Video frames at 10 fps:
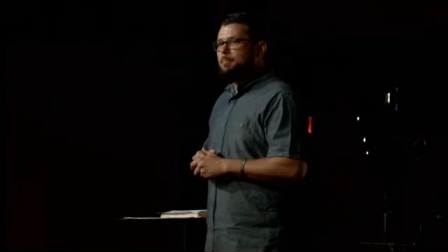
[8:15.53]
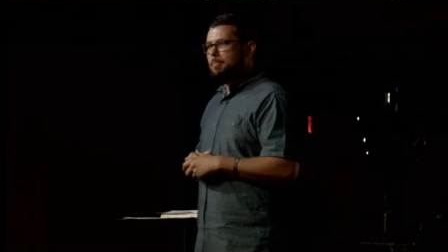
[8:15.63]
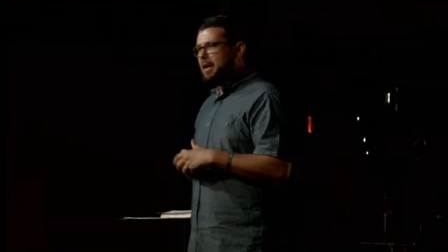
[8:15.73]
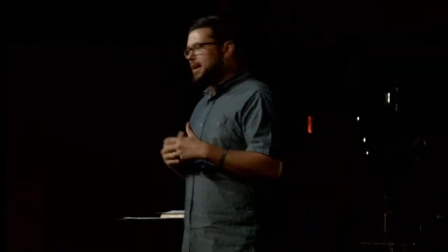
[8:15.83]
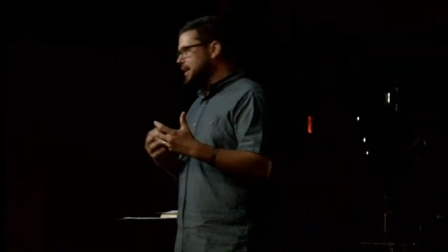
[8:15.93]

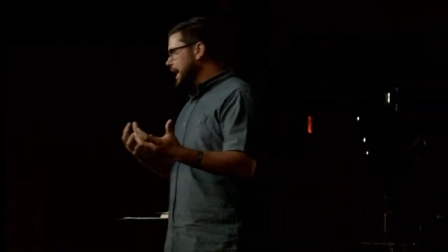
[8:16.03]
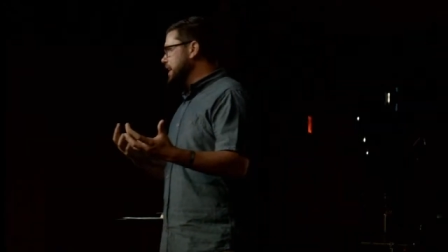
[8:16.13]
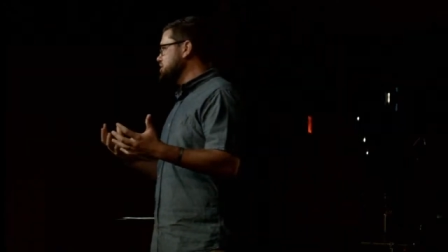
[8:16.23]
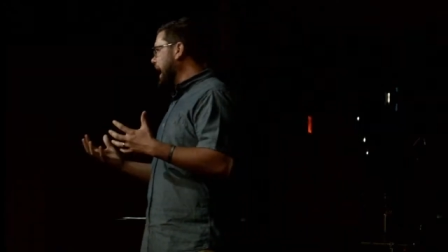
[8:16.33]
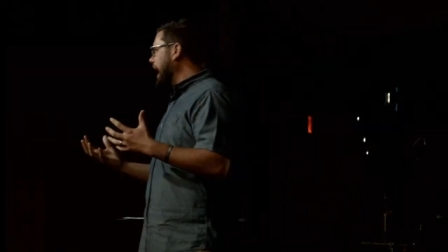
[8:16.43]
But on
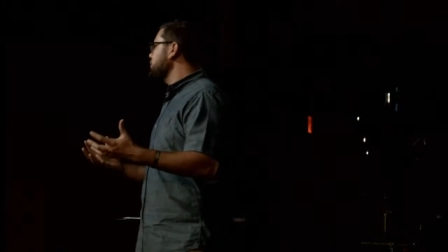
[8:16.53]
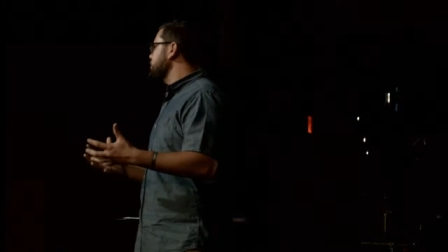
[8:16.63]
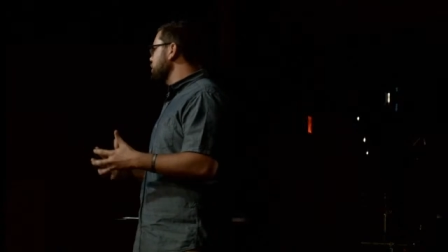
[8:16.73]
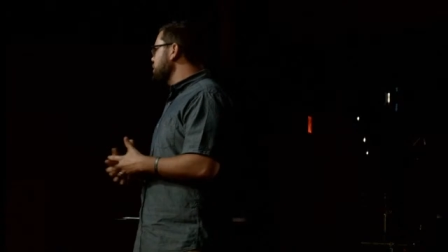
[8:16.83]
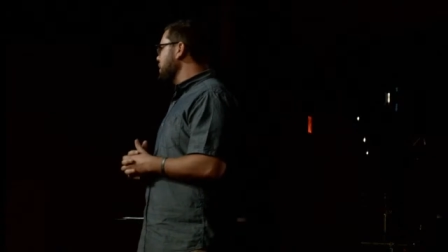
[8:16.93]
occasion, I'll
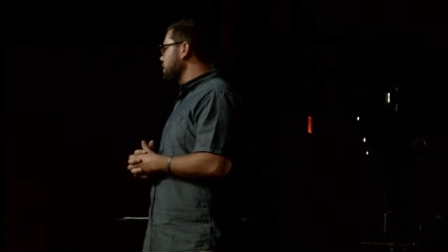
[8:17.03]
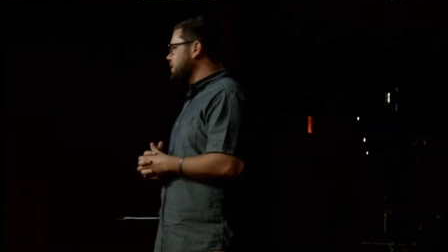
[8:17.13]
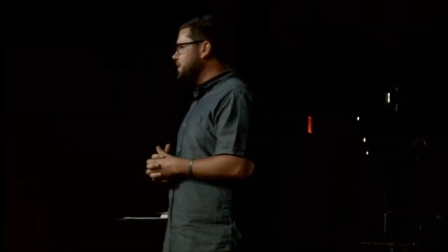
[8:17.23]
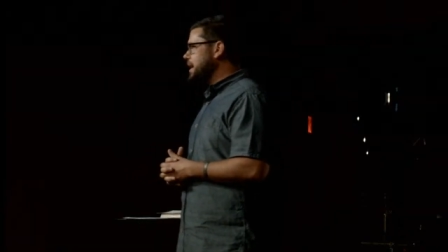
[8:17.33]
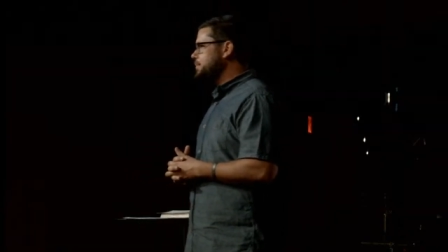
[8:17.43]
do both
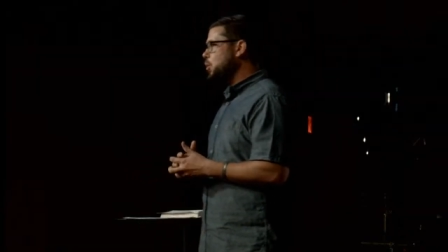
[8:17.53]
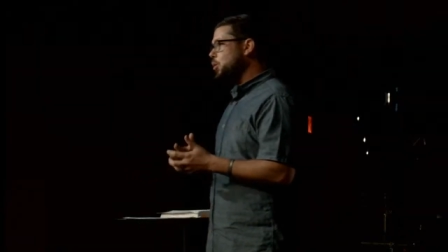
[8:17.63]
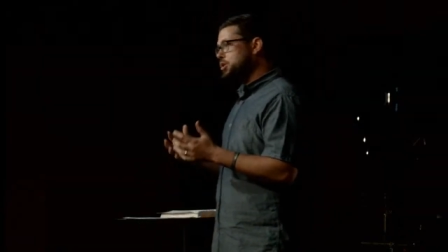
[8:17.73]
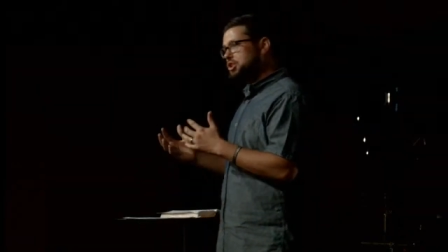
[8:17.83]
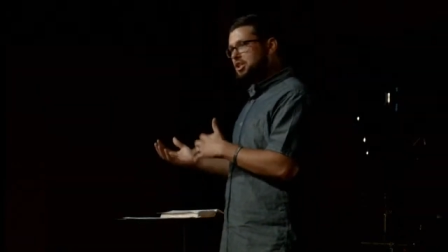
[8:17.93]
of them,
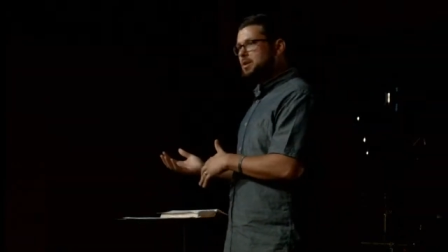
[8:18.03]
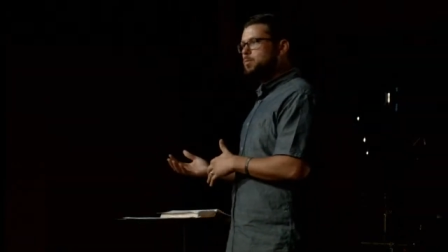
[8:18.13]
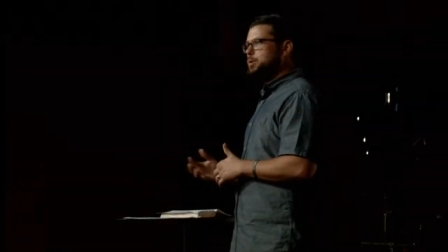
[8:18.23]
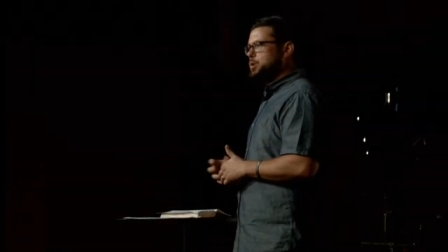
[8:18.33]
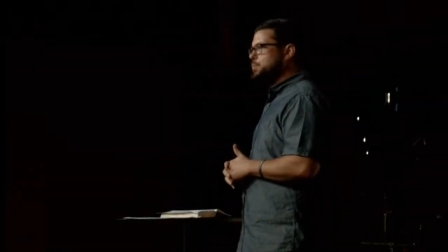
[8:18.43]
or she
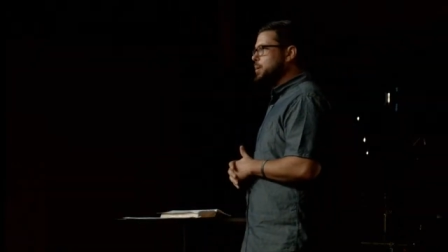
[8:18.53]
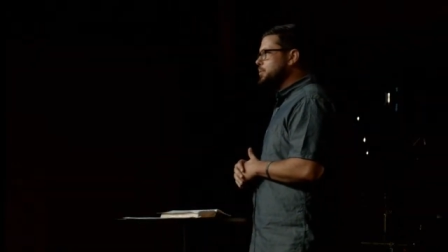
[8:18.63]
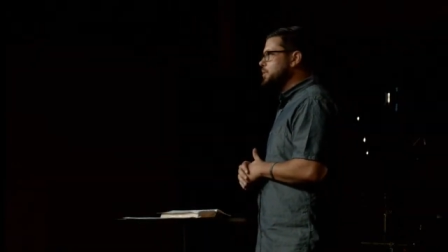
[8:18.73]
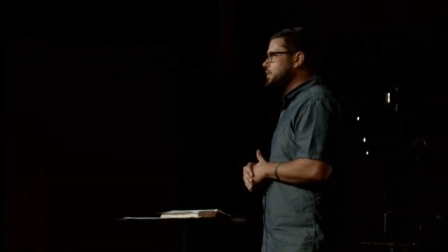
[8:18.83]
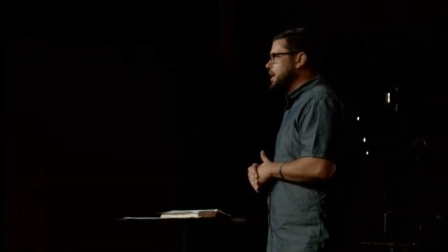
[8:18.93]
will do
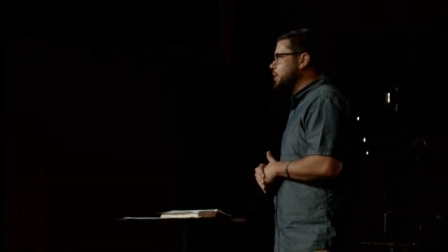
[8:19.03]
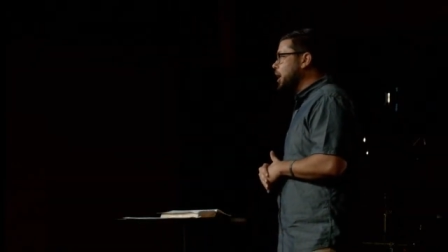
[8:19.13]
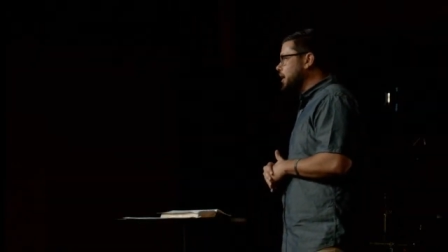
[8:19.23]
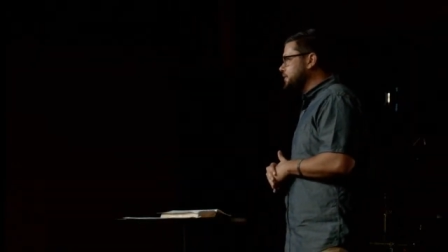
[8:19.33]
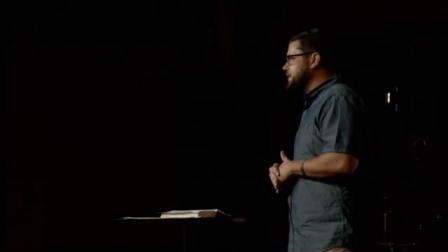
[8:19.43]
both of them
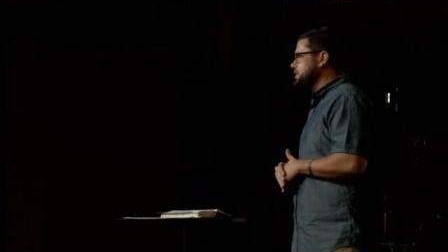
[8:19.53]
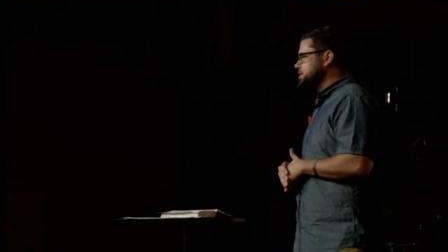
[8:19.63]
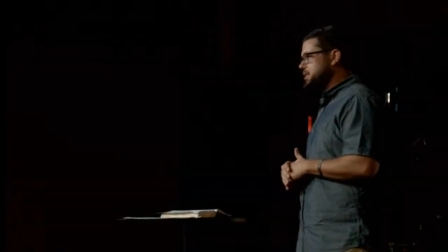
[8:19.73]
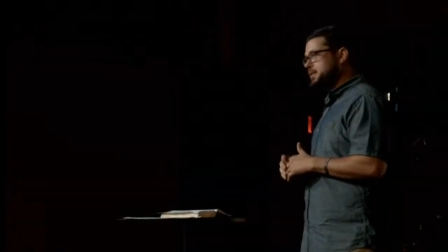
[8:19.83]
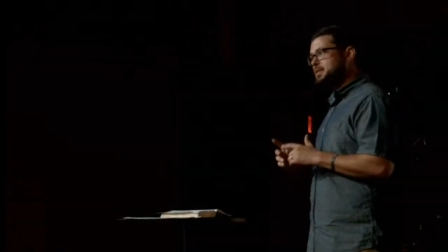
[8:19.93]
often.
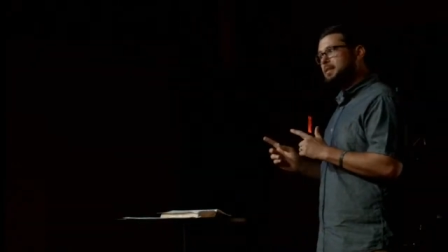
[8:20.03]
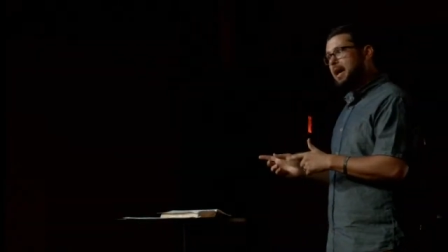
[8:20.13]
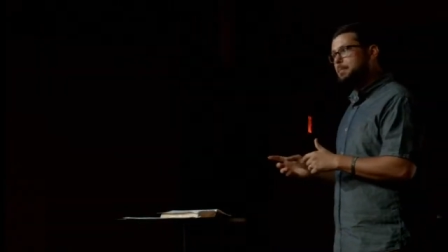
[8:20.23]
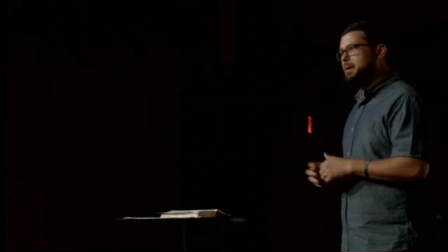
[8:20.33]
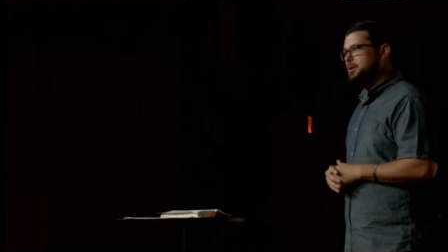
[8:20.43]
She does a
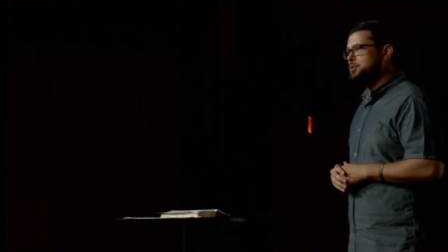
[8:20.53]
lot better